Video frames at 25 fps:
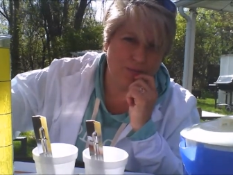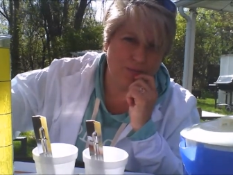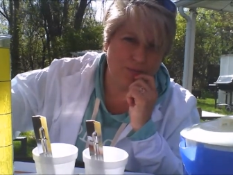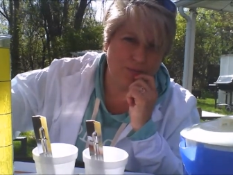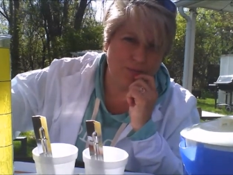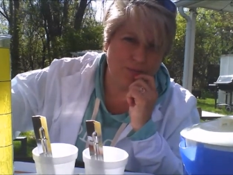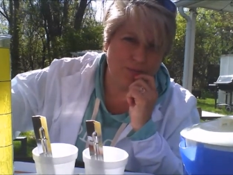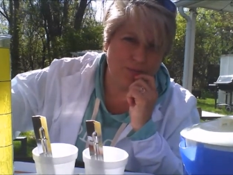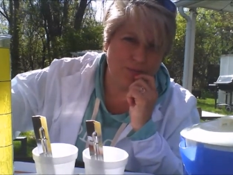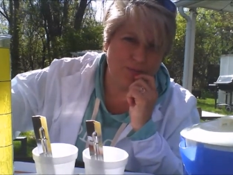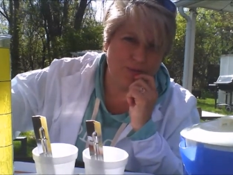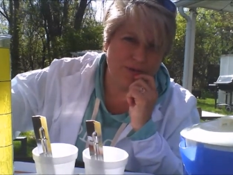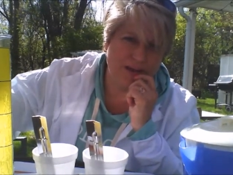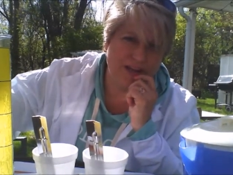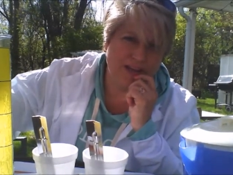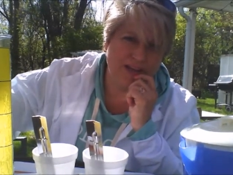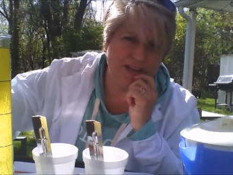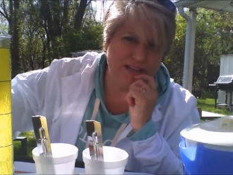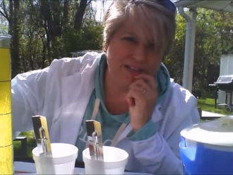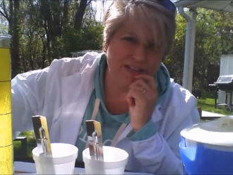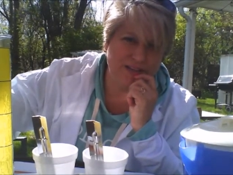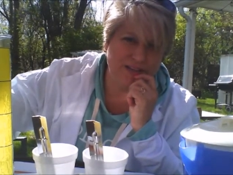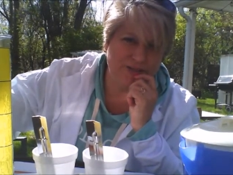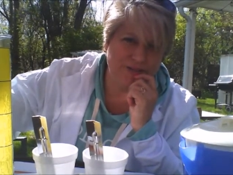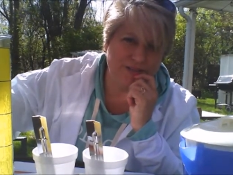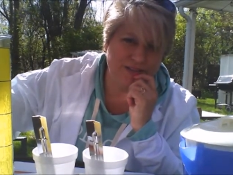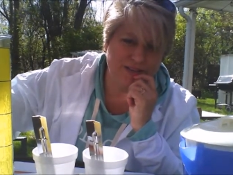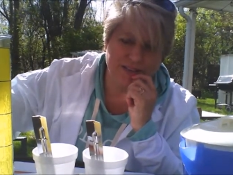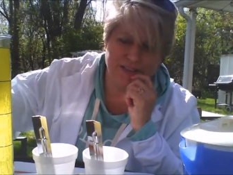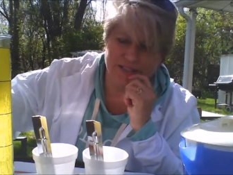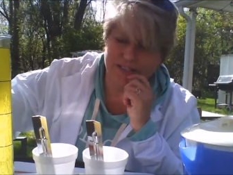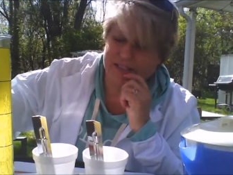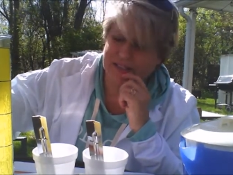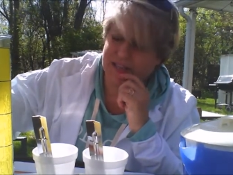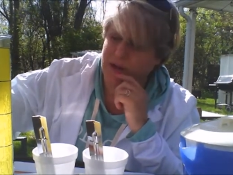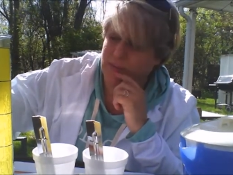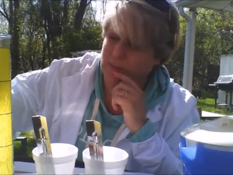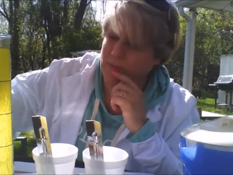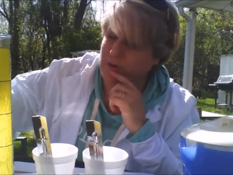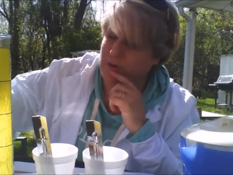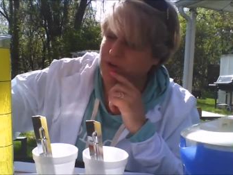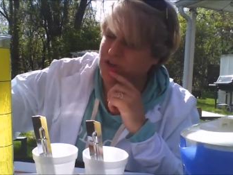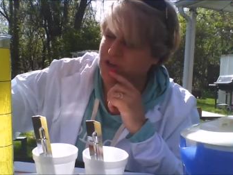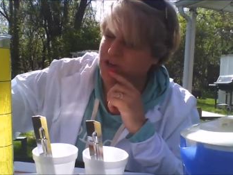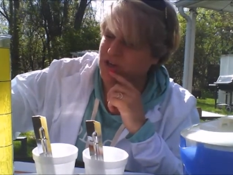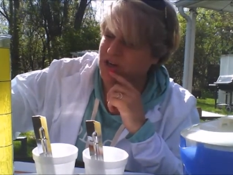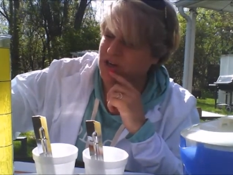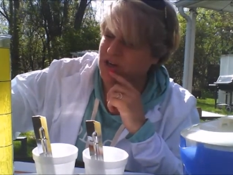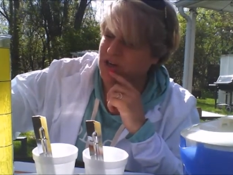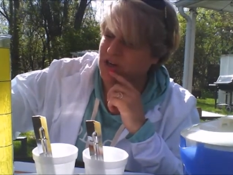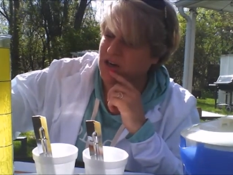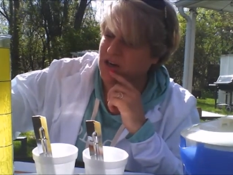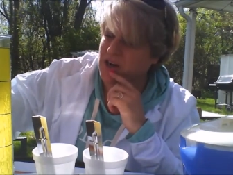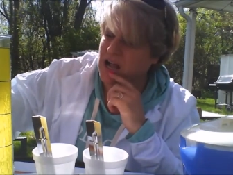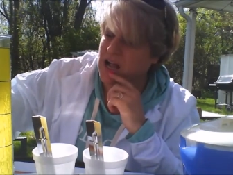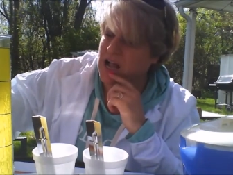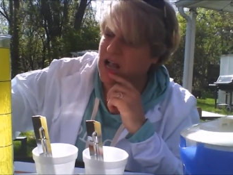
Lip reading: make a difference in temperature?